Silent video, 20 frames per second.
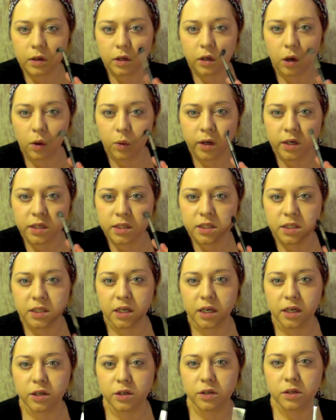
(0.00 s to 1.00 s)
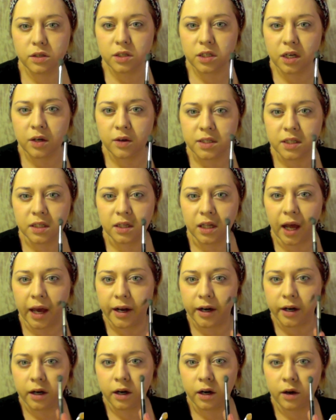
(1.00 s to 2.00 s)
Don't want to see how it's
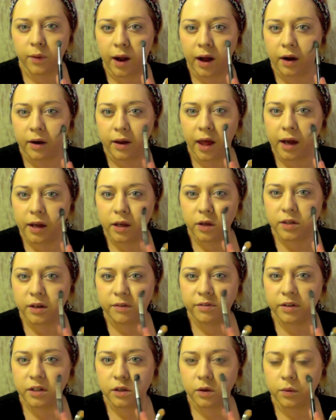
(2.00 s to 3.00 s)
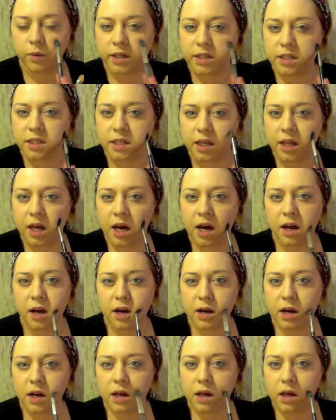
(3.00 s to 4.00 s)
lighter around that. You definitely don't want to see that
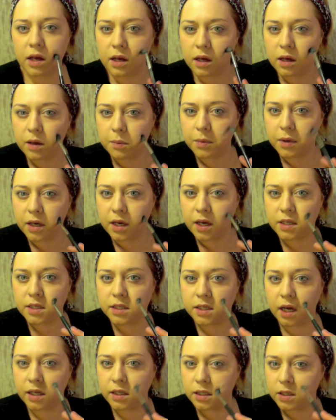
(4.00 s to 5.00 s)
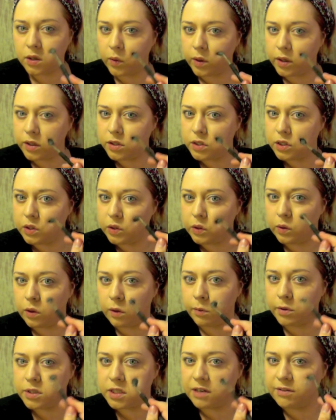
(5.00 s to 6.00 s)
because that's going to
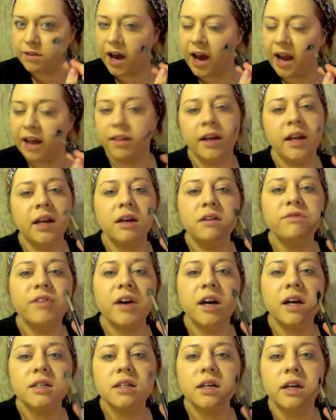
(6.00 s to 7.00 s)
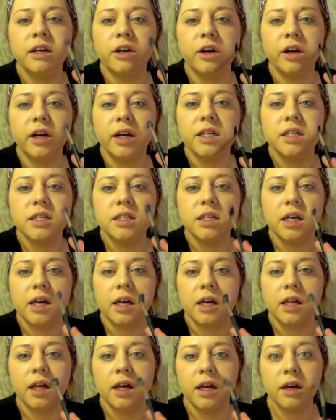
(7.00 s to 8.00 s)
almost give a highlighting effect, and you're going to
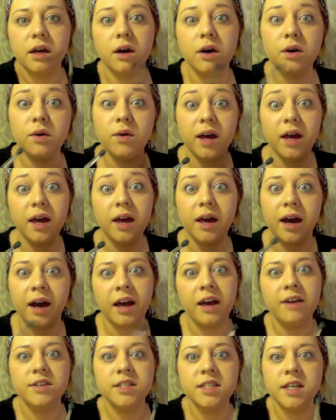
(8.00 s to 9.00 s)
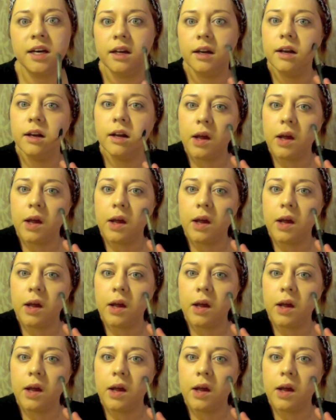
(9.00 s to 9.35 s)
see like, oh hey, I have a zit.